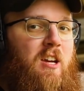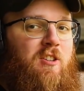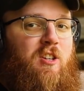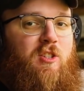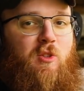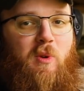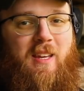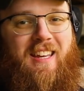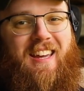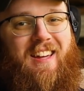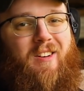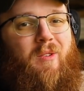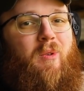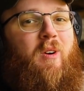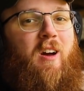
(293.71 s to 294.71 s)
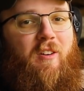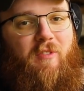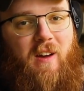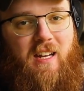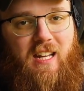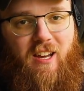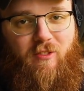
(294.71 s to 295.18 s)
just so we can get a rough
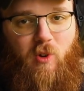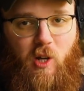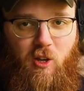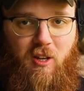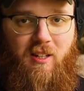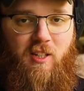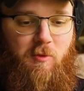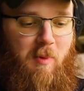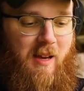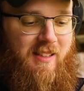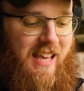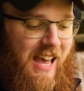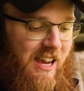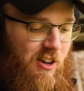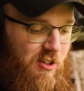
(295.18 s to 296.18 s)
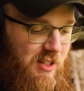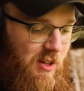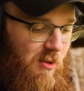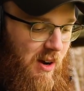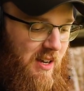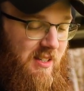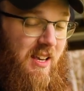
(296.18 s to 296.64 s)
idea of what you can expect
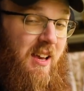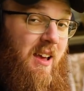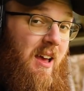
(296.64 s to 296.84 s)
accuracy-wise.